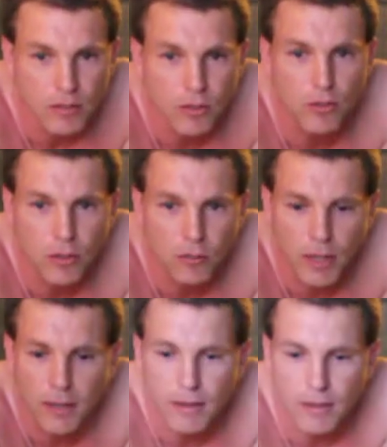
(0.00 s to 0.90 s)
you're doing it
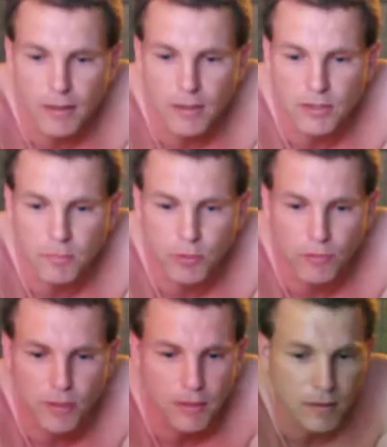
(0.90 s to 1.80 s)
right, and it's
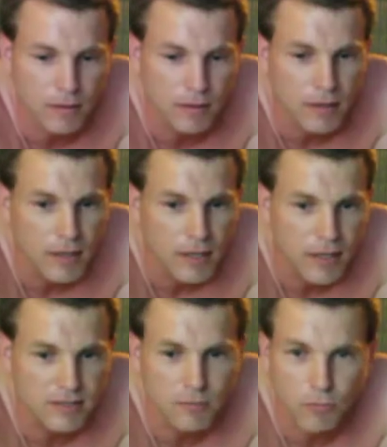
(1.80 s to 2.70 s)
improving it, and
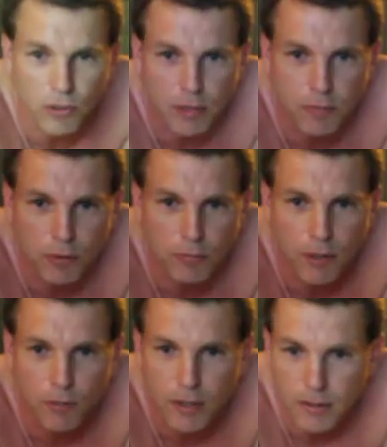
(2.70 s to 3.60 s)
it's really improved my
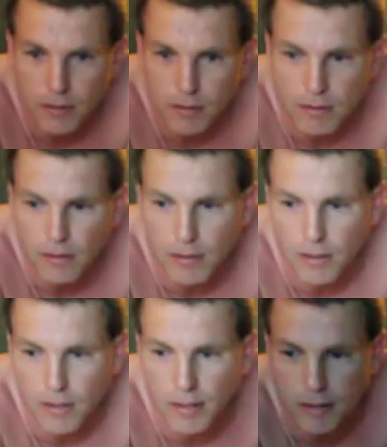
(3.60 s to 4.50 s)
running.
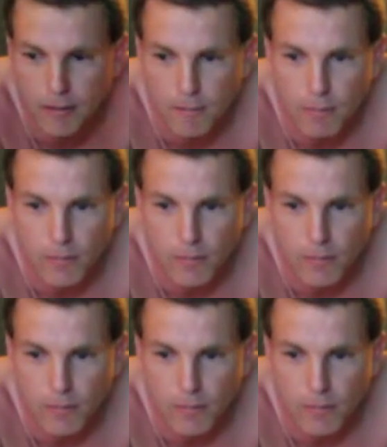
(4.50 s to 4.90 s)
I